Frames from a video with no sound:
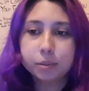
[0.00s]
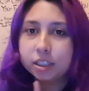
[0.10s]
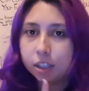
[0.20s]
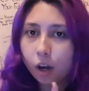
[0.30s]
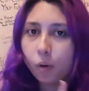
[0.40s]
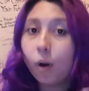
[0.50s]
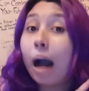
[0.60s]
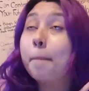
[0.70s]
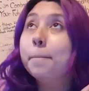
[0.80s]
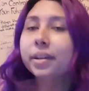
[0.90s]
But no,
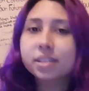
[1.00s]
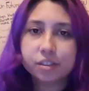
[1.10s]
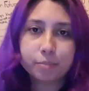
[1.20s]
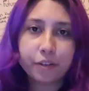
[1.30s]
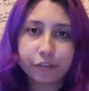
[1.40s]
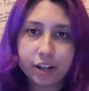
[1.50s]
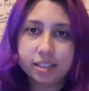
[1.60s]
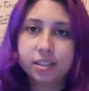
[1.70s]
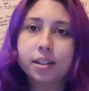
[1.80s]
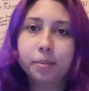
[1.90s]
a bunch of my
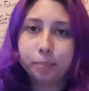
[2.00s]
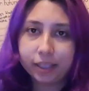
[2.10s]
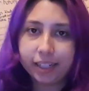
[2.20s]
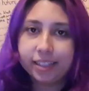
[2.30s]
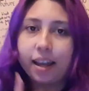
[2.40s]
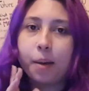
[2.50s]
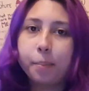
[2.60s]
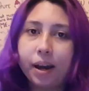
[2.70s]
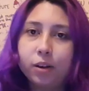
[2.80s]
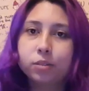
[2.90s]
friends complained
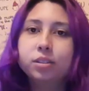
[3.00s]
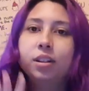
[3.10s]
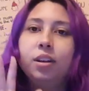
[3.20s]
about